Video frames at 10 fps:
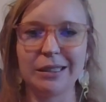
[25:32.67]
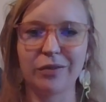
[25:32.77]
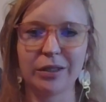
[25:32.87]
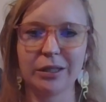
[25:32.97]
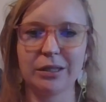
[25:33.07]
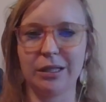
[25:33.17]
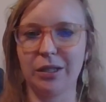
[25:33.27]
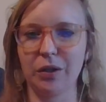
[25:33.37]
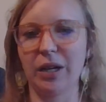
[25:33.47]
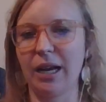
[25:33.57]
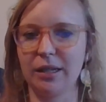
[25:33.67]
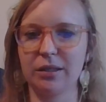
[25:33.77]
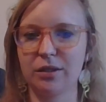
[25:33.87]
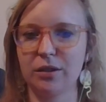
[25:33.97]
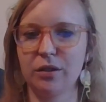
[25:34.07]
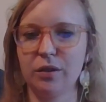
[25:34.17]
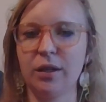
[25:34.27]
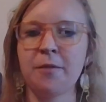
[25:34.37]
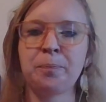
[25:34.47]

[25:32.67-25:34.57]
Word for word: difference in your attitude,